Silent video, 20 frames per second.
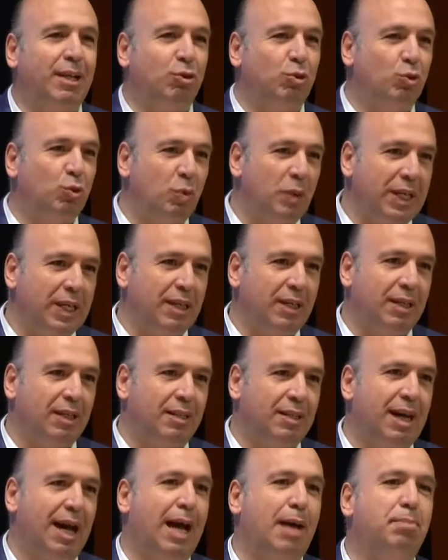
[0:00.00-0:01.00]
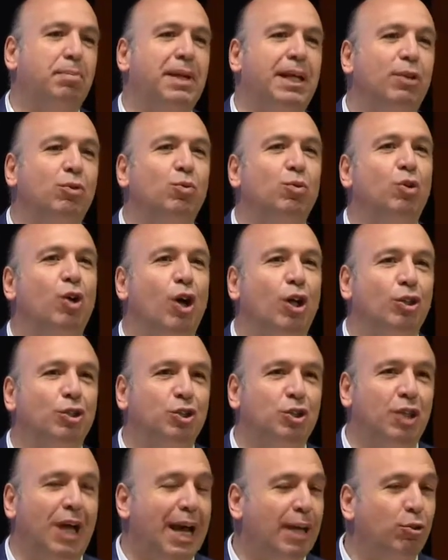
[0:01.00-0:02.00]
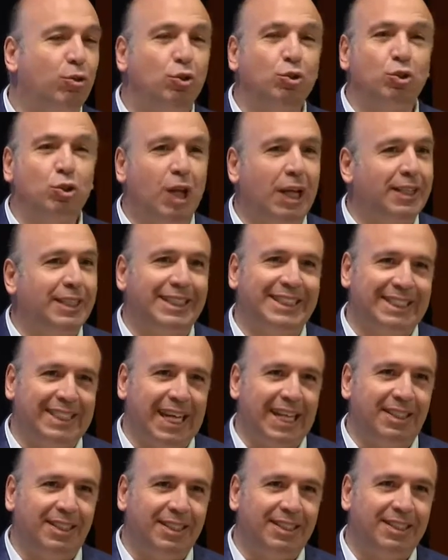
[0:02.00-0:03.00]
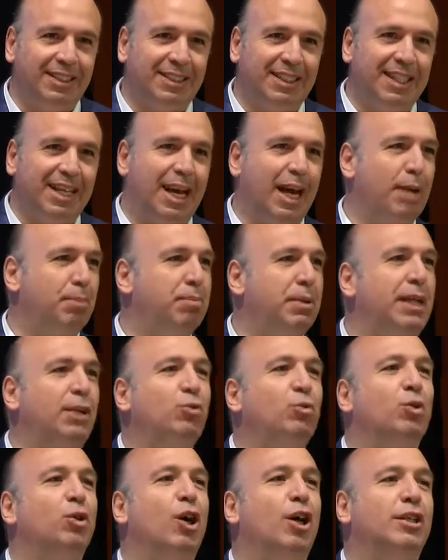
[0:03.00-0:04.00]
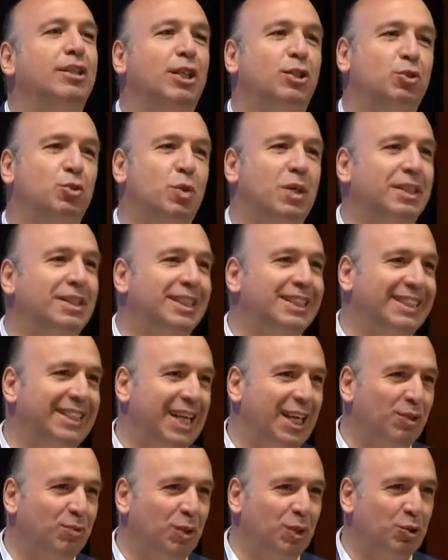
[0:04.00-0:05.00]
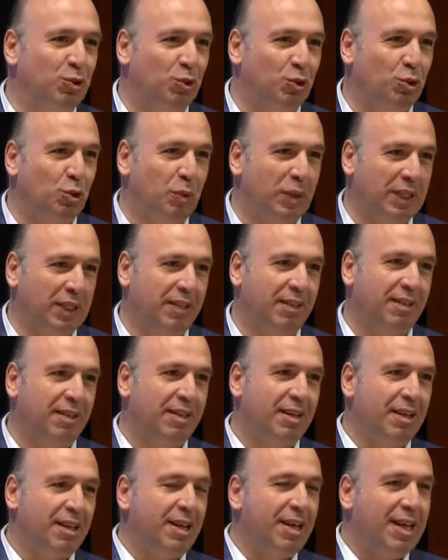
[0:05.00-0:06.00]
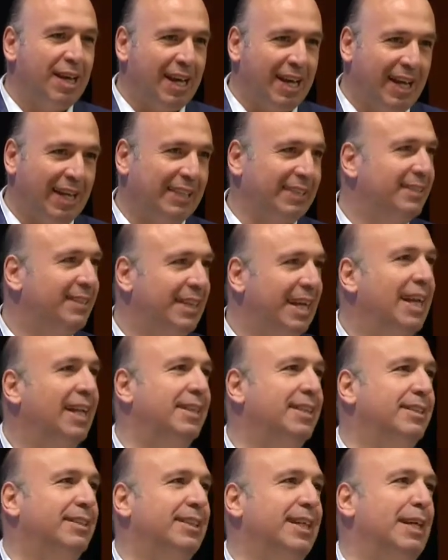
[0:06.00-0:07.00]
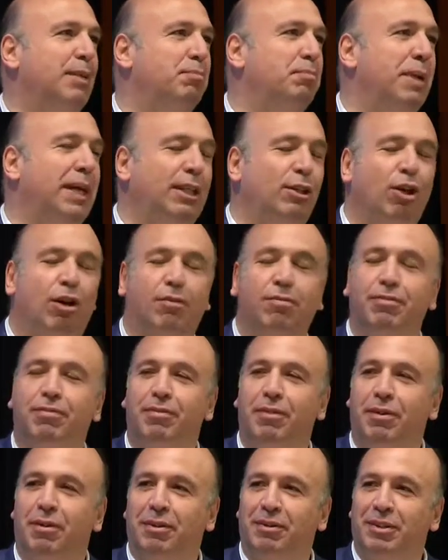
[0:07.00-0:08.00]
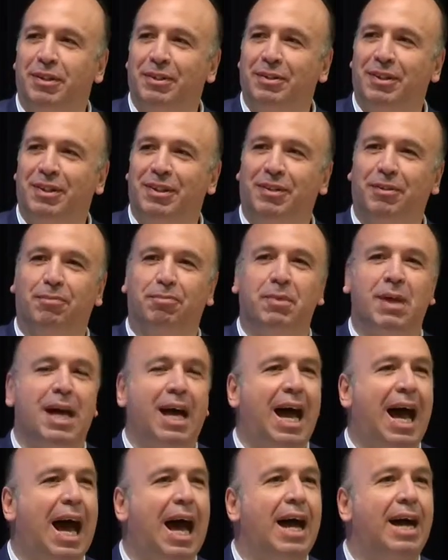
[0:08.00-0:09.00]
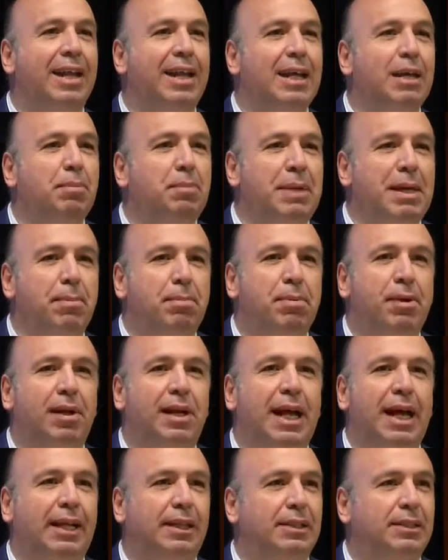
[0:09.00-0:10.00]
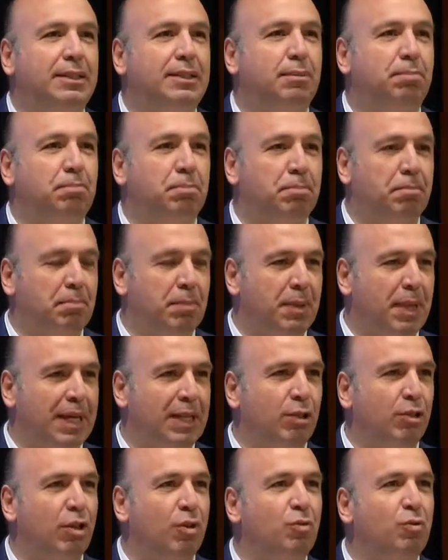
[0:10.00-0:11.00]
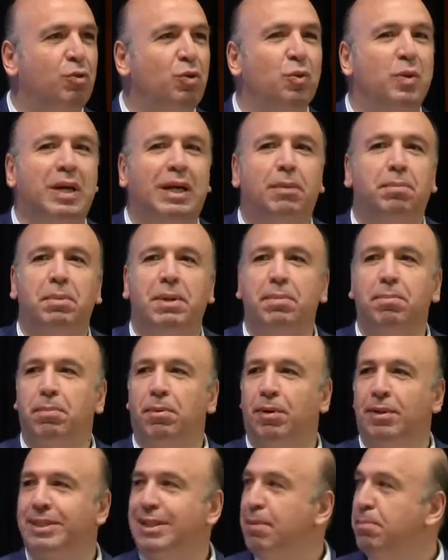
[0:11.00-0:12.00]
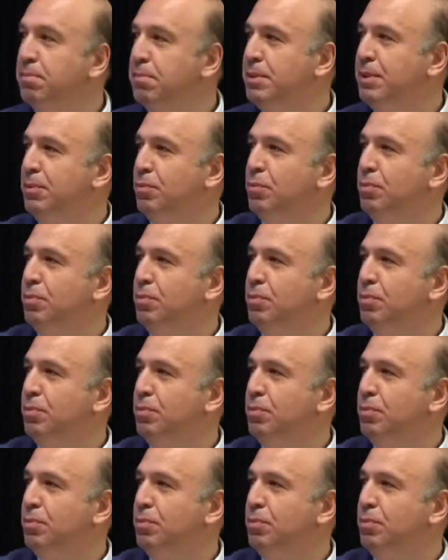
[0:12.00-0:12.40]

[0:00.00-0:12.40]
are you doing. I pray to God, I don't understand it. I pray to God that you understand what you're doing. And it paid off. The hiring people and interviewing people. Some